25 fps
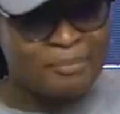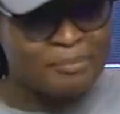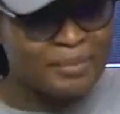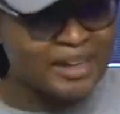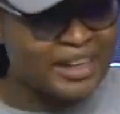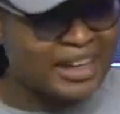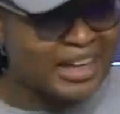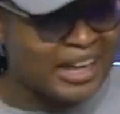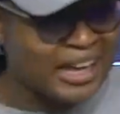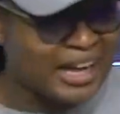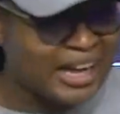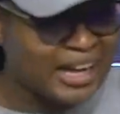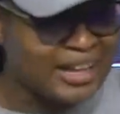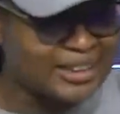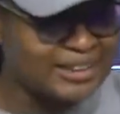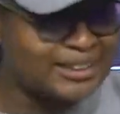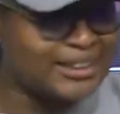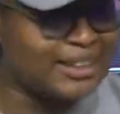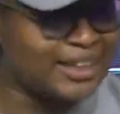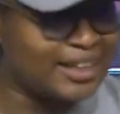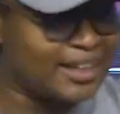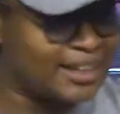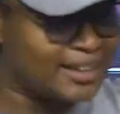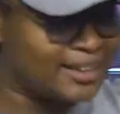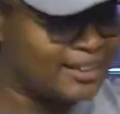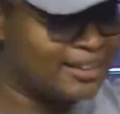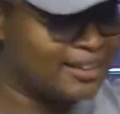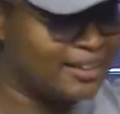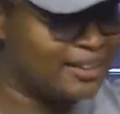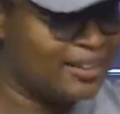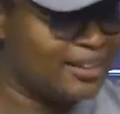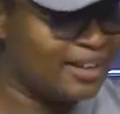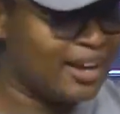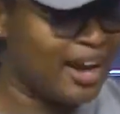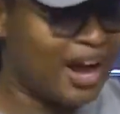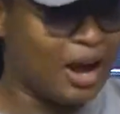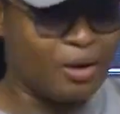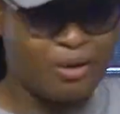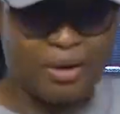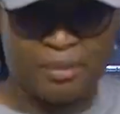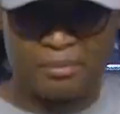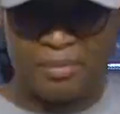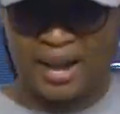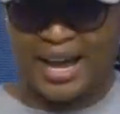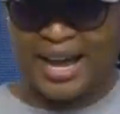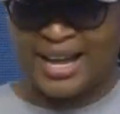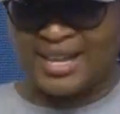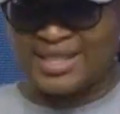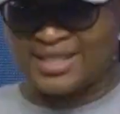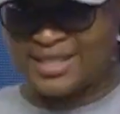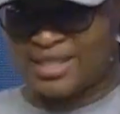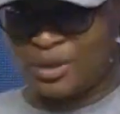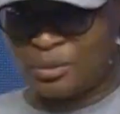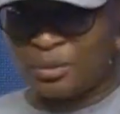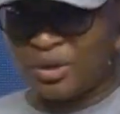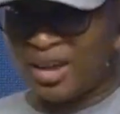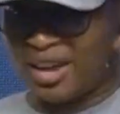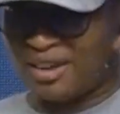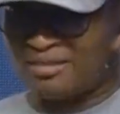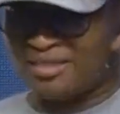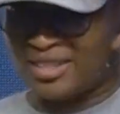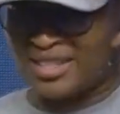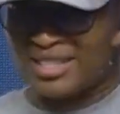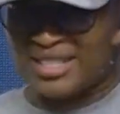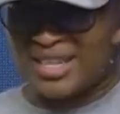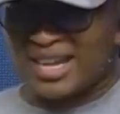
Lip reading: and clutter our minds, and we have this